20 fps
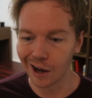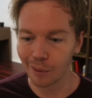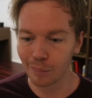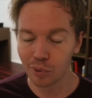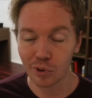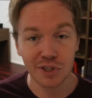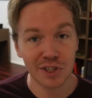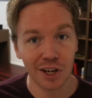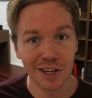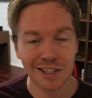
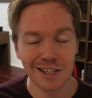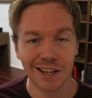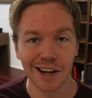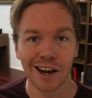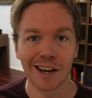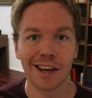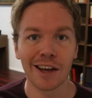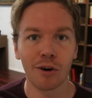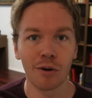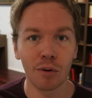precisely,
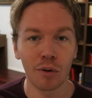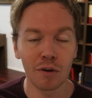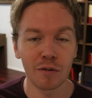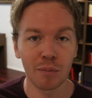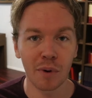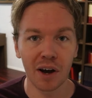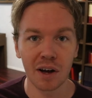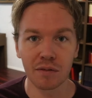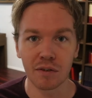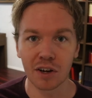I get all of
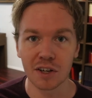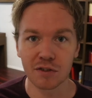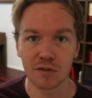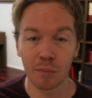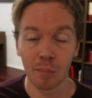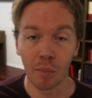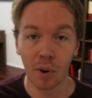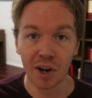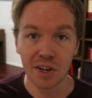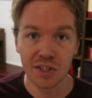my advice
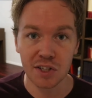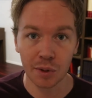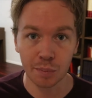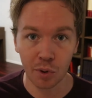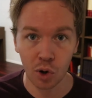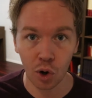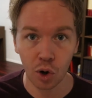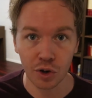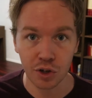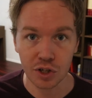from my
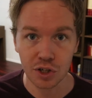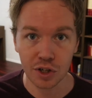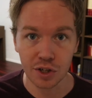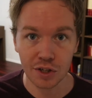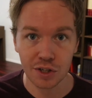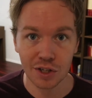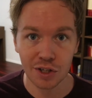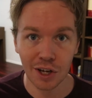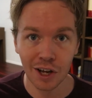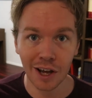
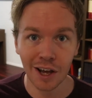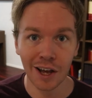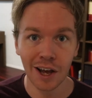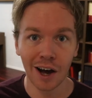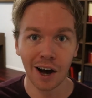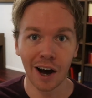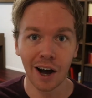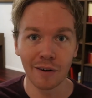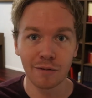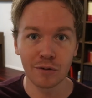subconscious.
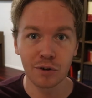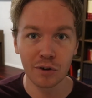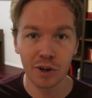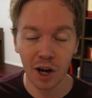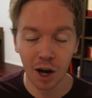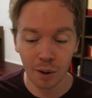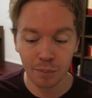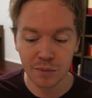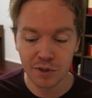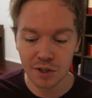I've
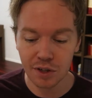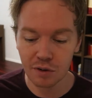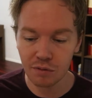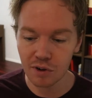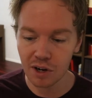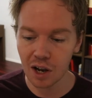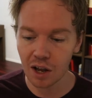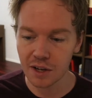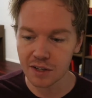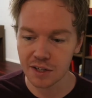come to the
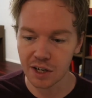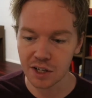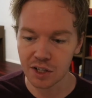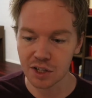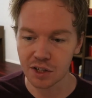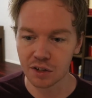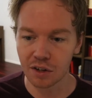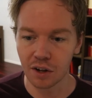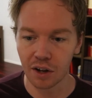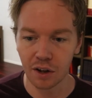
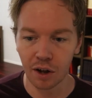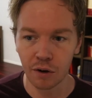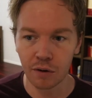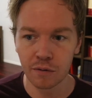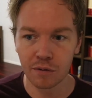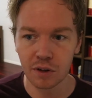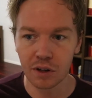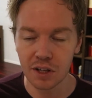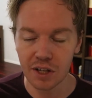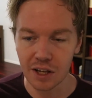realization
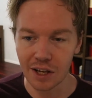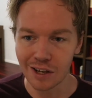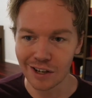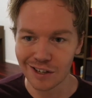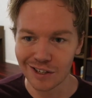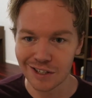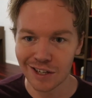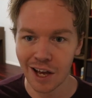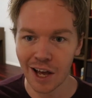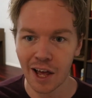over the
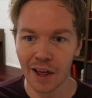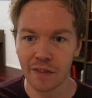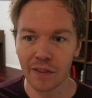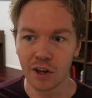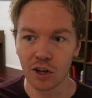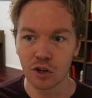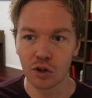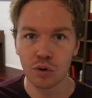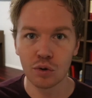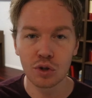years
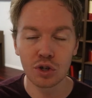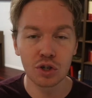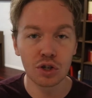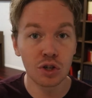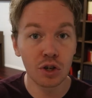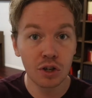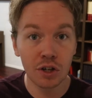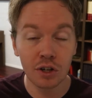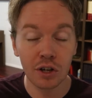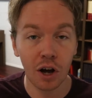that you
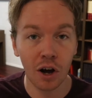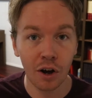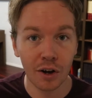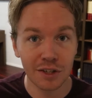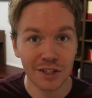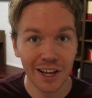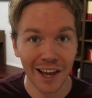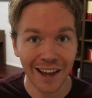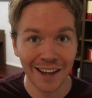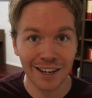shouldn't
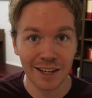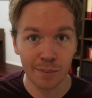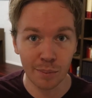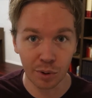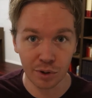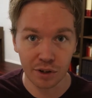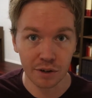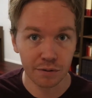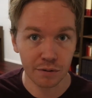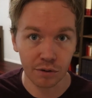ask
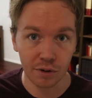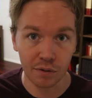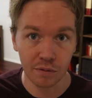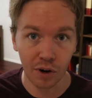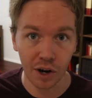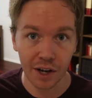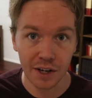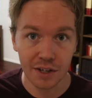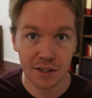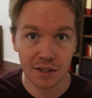anybody for
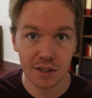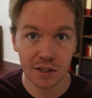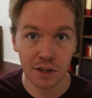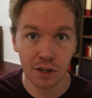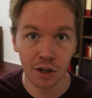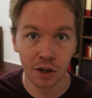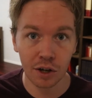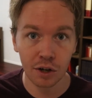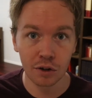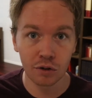advice.
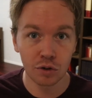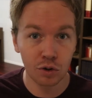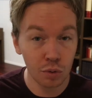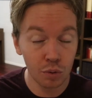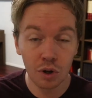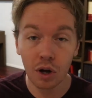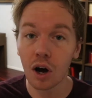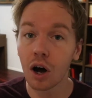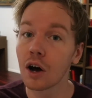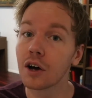Do
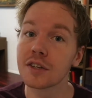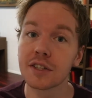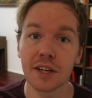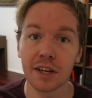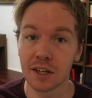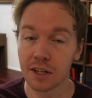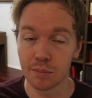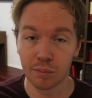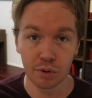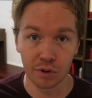not ask
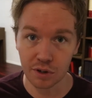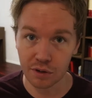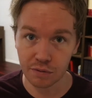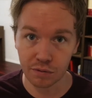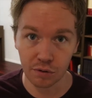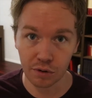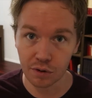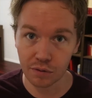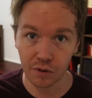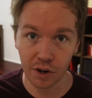anybody
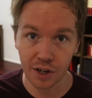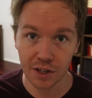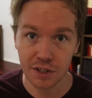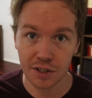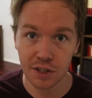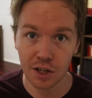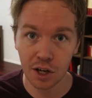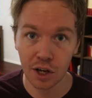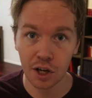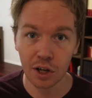for
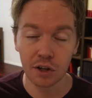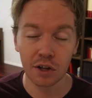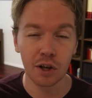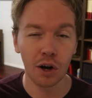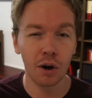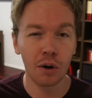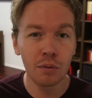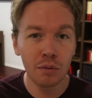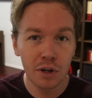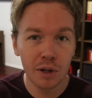advice. The
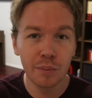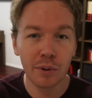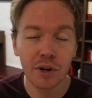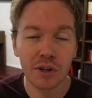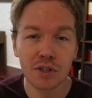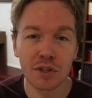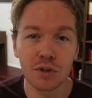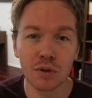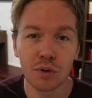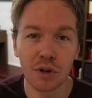only
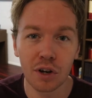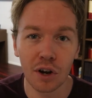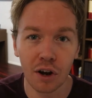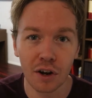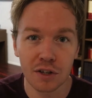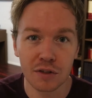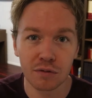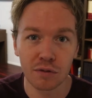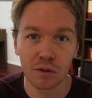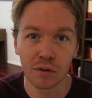person you can
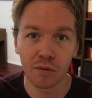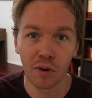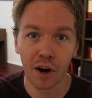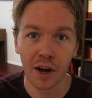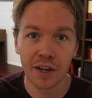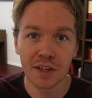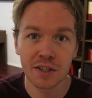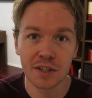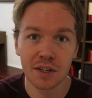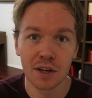ask for
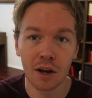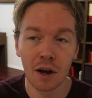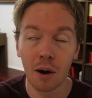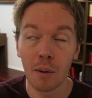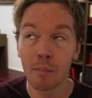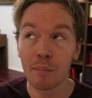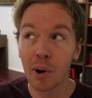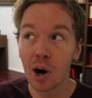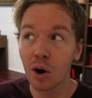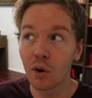advice,
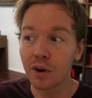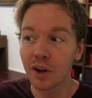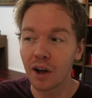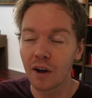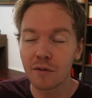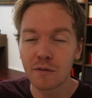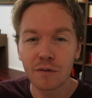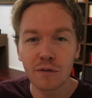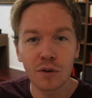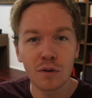barring a
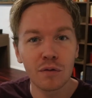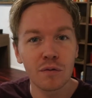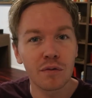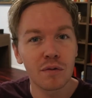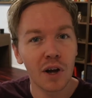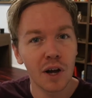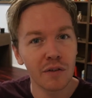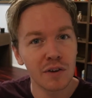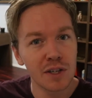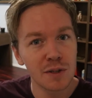few
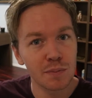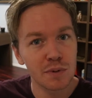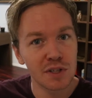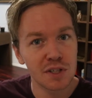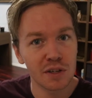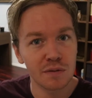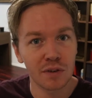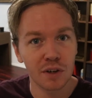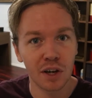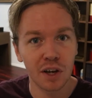very
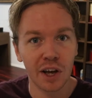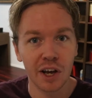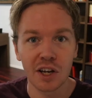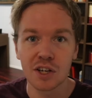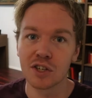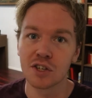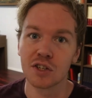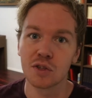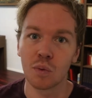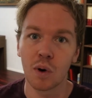specific
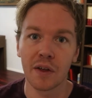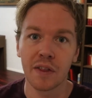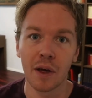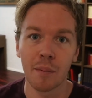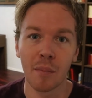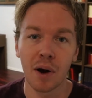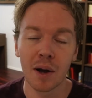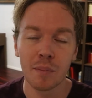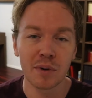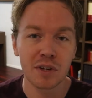occasions where there
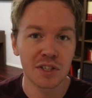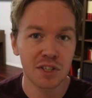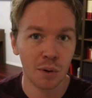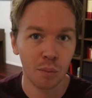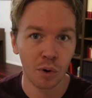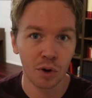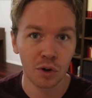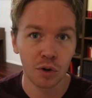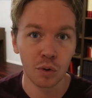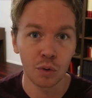might be
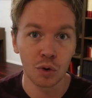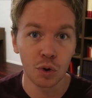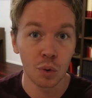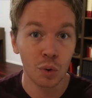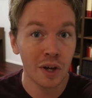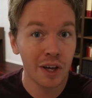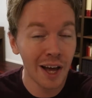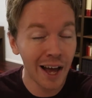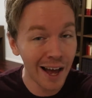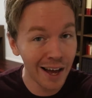someone who you
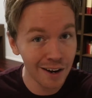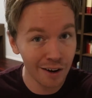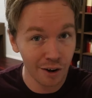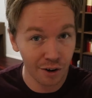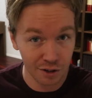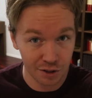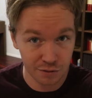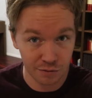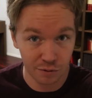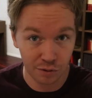can
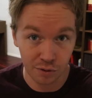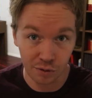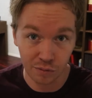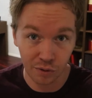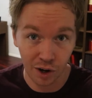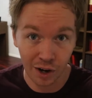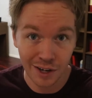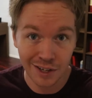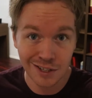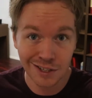ask for
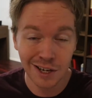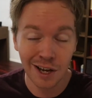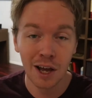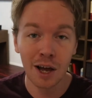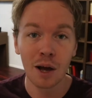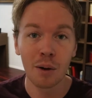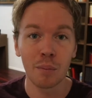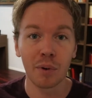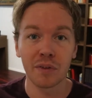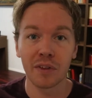advice,
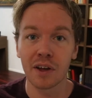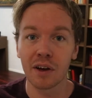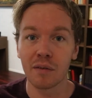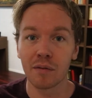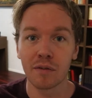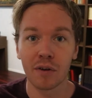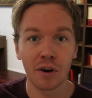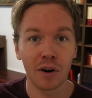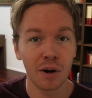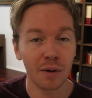but they're
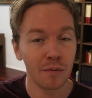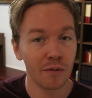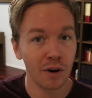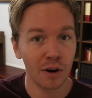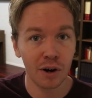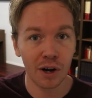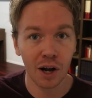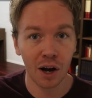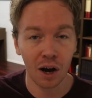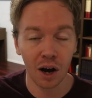very,
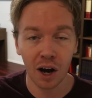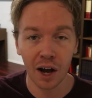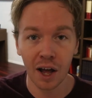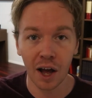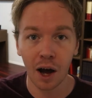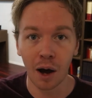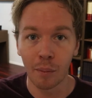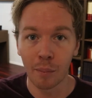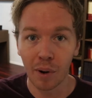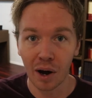very high
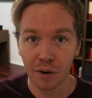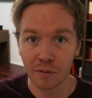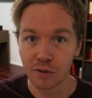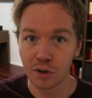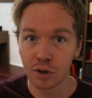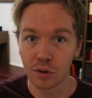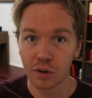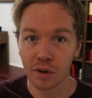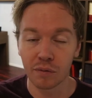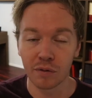above
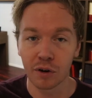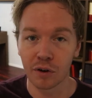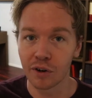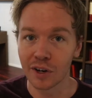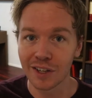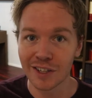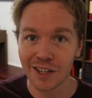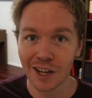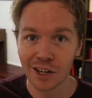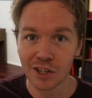you, they're very
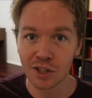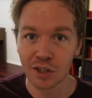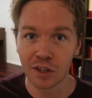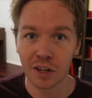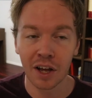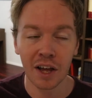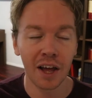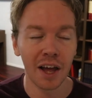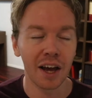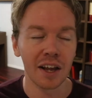intelligent,
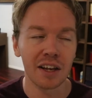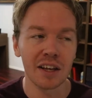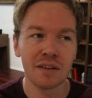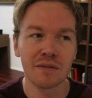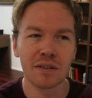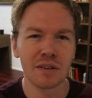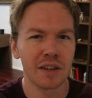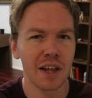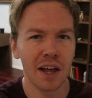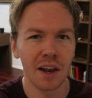and
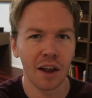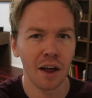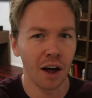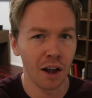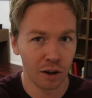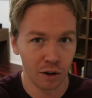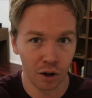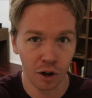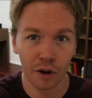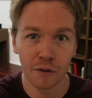even then
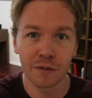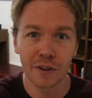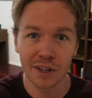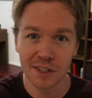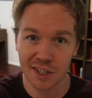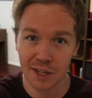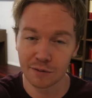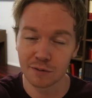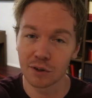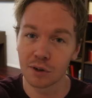a lot of
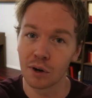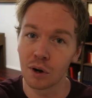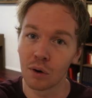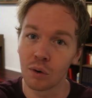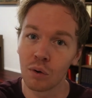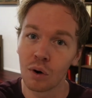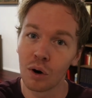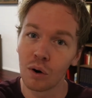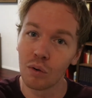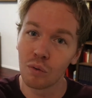things have to
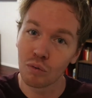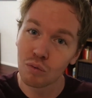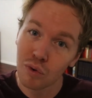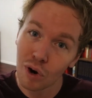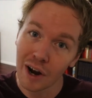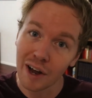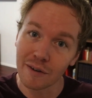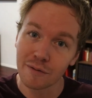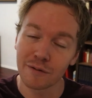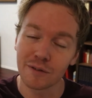go
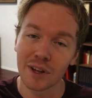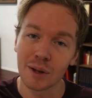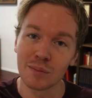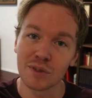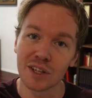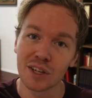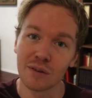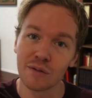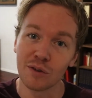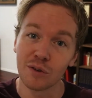right for them
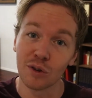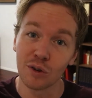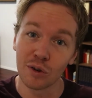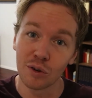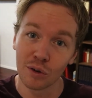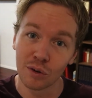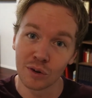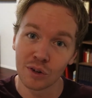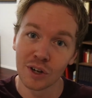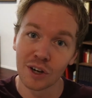to give you the
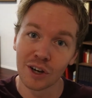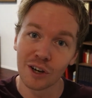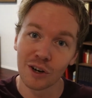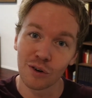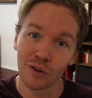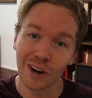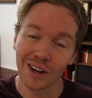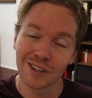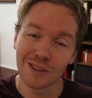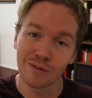good,
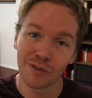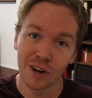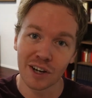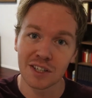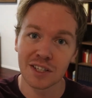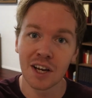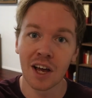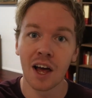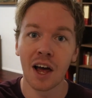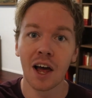correct
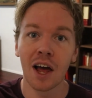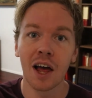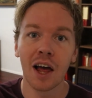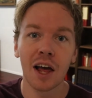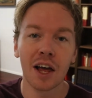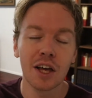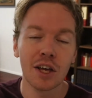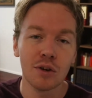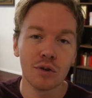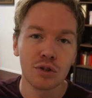advice.
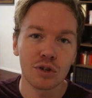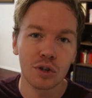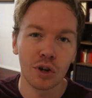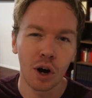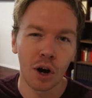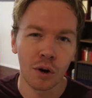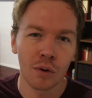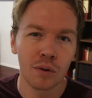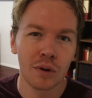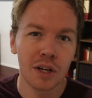You should
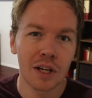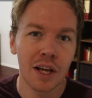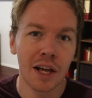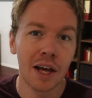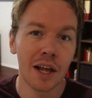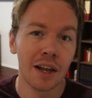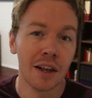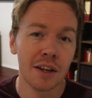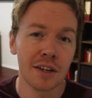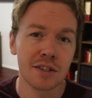only
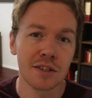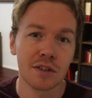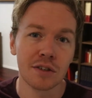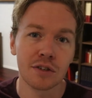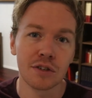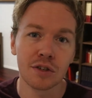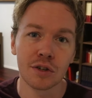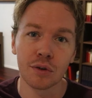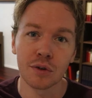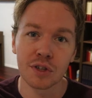listen
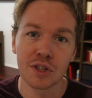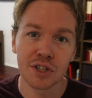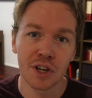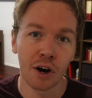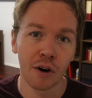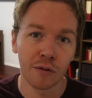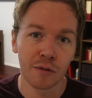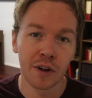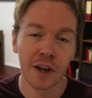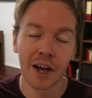to
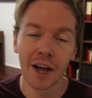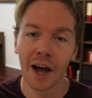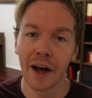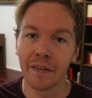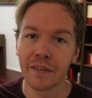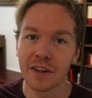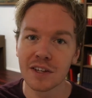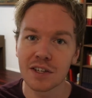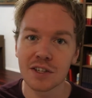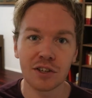yourself,
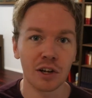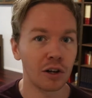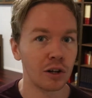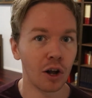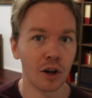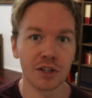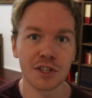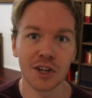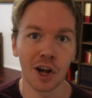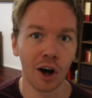and this is a
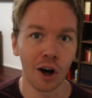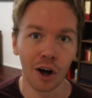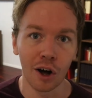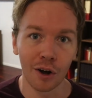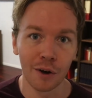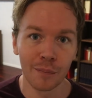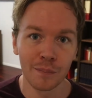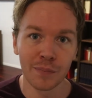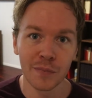lost art.